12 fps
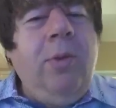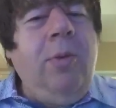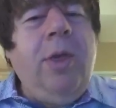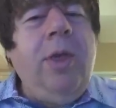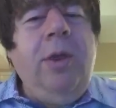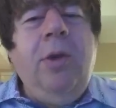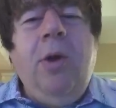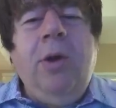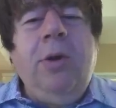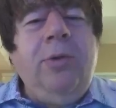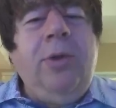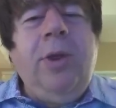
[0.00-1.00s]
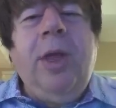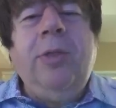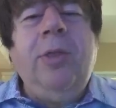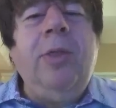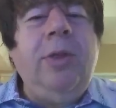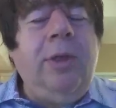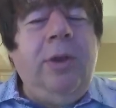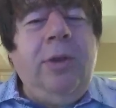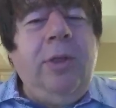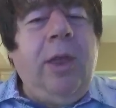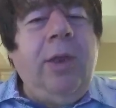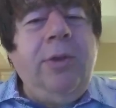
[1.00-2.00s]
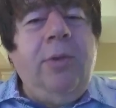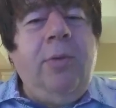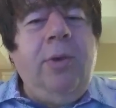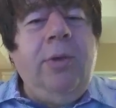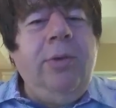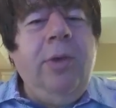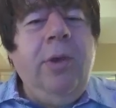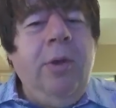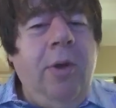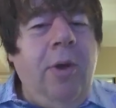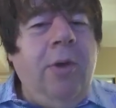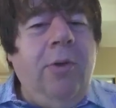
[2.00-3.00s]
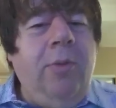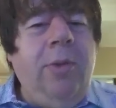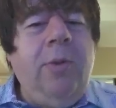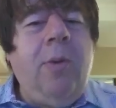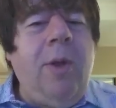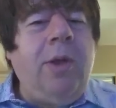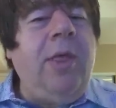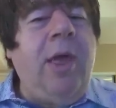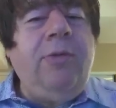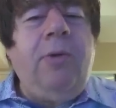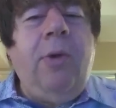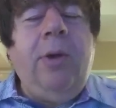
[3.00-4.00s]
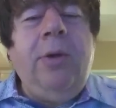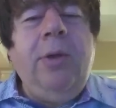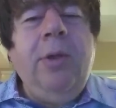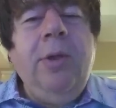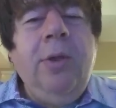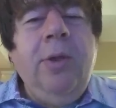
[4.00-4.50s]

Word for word: don't work any harder today than they did in the ancient world. Arguably, we work less hard,